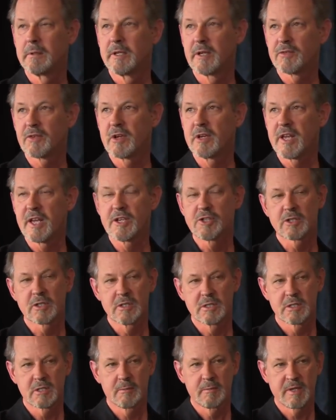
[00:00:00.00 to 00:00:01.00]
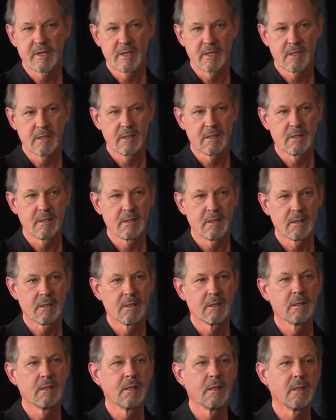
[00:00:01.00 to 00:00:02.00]
different nations have been
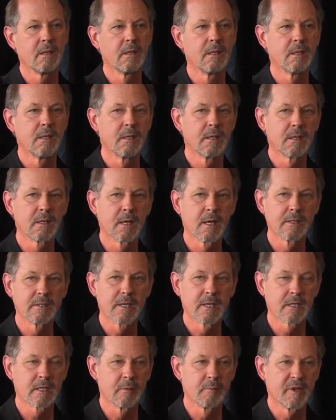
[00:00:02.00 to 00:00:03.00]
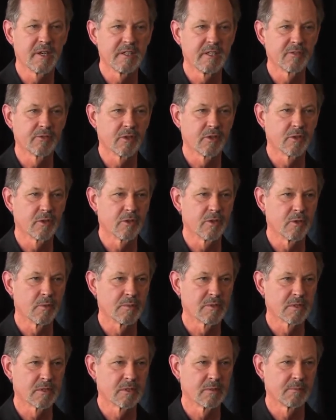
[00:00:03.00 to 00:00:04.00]
contacted by different
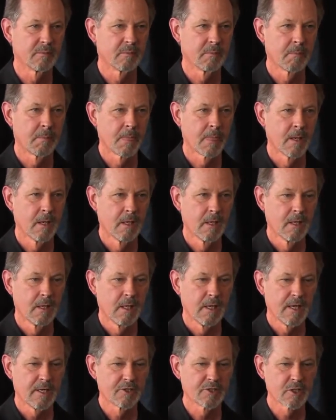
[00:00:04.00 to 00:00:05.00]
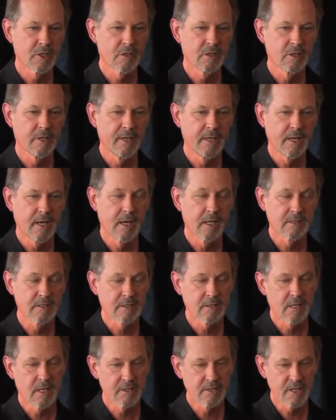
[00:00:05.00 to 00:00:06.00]
groups. And certainly I'll
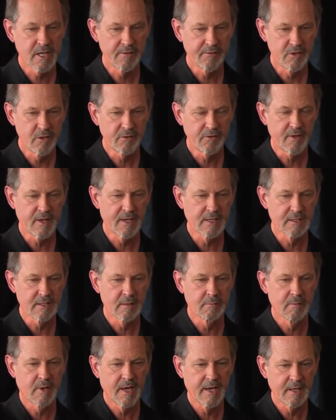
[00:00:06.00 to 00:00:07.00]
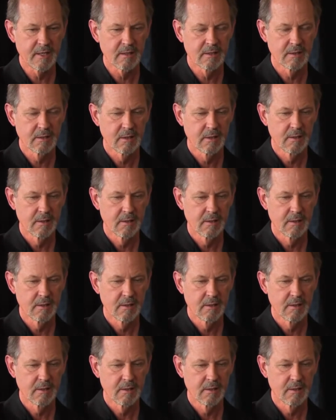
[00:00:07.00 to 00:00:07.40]
say a few things that might